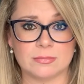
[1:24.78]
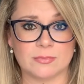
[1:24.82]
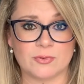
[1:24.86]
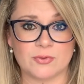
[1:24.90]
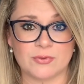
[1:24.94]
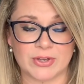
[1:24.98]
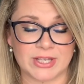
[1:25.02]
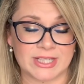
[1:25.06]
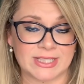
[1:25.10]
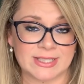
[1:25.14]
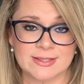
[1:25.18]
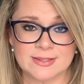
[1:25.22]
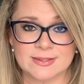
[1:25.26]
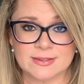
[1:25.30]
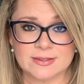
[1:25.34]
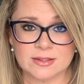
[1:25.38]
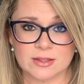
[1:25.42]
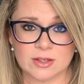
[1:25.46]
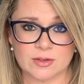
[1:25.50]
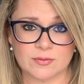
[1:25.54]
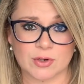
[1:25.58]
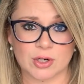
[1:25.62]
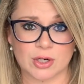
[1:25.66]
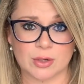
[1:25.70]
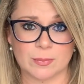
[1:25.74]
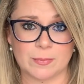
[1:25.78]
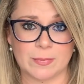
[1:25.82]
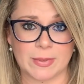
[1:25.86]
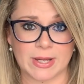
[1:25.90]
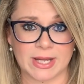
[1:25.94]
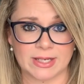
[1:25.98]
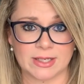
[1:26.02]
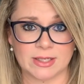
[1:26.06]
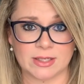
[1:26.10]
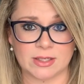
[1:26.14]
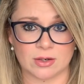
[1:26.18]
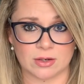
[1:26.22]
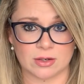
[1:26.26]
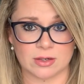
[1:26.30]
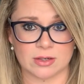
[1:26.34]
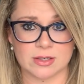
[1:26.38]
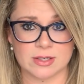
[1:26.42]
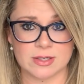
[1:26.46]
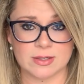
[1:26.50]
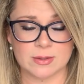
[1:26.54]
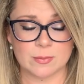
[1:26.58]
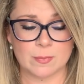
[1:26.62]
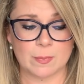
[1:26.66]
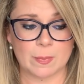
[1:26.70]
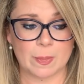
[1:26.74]
fence of our
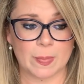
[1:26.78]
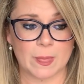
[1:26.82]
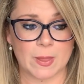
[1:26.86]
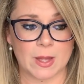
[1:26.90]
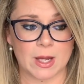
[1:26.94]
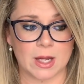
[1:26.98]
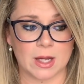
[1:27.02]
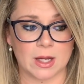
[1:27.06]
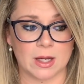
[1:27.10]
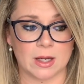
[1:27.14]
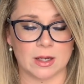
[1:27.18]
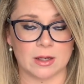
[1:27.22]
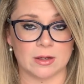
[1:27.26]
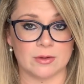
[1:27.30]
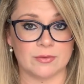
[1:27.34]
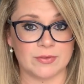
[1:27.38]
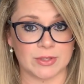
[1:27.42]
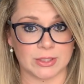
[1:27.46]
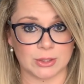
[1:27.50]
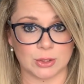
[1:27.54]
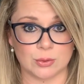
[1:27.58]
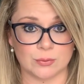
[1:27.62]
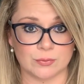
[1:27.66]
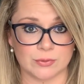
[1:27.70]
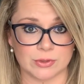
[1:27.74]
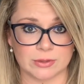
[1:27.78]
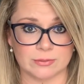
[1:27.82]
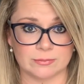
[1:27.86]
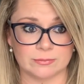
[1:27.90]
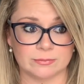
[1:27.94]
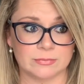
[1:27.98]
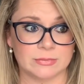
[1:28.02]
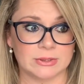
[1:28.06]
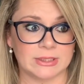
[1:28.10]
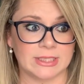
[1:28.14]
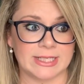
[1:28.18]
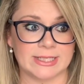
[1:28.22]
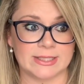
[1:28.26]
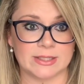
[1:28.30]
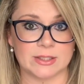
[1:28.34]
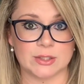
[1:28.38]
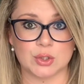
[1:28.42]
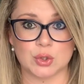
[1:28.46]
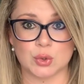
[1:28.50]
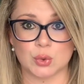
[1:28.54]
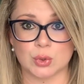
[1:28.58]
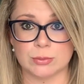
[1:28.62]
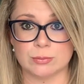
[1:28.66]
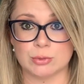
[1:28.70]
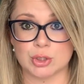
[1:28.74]
backyard fell over. Like, the
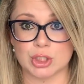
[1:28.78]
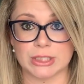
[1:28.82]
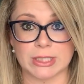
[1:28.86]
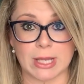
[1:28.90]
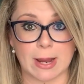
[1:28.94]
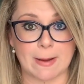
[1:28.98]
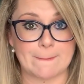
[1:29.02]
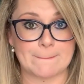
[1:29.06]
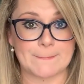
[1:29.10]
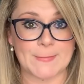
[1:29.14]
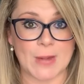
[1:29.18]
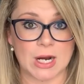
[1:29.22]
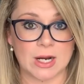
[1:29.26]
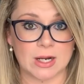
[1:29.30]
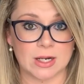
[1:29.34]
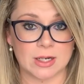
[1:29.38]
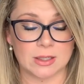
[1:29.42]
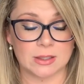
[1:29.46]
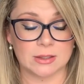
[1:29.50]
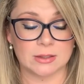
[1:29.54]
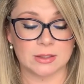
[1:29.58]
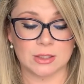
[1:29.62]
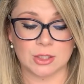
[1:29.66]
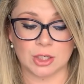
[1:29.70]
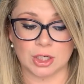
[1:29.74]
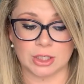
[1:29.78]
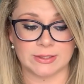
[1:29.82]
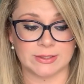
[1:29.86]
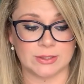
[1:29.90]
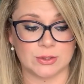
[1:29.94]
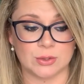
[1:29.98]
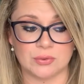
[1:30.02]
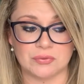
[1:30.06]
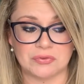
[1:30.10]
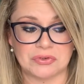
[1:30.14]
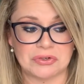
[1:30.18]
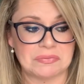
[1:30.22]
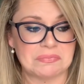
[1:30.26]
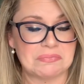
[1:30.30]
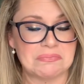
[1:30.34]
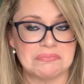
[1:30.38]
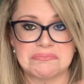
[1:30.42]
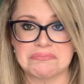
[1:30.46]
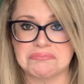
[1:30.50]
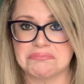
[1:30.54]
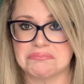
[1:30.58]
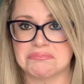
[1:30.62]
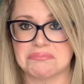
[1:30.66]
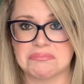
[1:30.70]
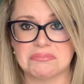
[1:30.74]
storm just like knocked it over.
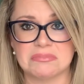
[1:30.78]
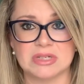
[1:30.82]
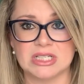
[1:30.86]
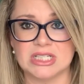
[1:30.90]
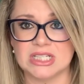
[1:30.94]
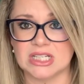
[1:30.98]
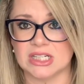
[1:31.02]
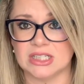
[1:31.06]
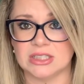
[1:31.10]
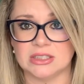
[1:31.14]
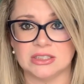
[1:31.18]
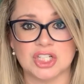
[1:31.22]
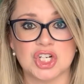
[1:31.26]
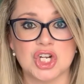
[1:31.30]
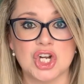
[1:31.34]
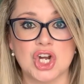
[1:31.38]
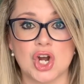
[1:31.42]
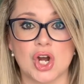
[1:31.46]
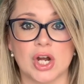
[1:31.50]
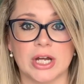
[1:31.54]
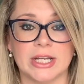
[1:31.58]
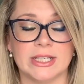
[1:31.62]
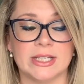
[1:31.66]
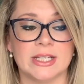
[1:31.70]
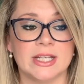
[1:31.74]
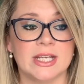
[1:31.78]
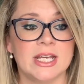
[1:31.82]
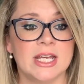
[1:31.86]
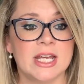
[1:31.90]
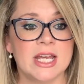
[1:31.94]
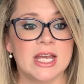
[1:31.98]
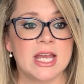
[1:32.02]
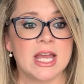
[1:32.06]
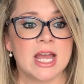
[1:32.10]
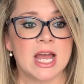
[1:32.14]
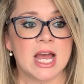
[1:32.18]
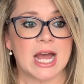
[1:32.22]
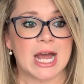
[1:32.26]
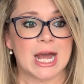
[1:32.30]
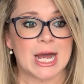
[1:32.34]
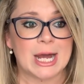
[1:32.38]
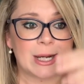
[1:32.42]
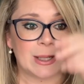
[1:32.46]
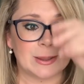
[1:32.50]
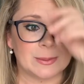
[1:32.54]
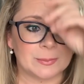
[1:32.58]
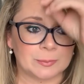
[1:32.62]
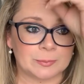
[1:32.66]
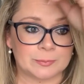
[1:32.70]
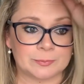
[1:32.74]
Done, gone.
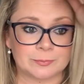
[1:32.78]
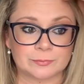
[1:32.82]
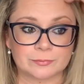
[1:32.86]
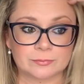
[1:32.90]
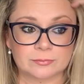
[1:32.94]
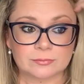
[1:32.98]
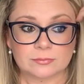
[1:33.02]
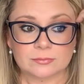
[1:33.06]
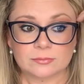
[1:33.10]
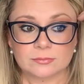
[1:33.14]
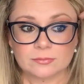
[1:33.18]
And